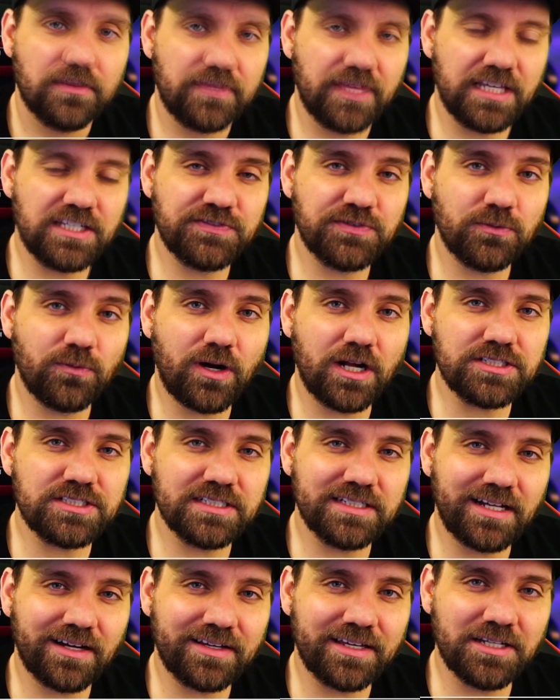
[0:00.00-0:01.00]
Thanks for
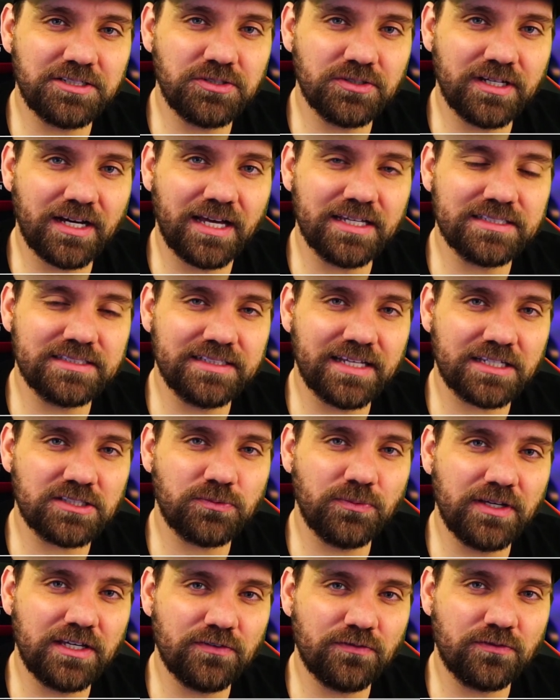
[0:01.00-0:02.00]
watching. I'll catch you guys
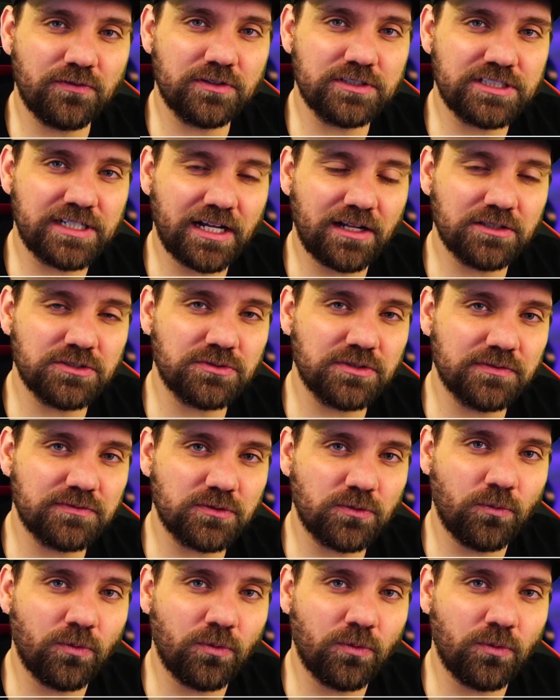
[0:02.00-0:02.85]
next week for Challenge Rift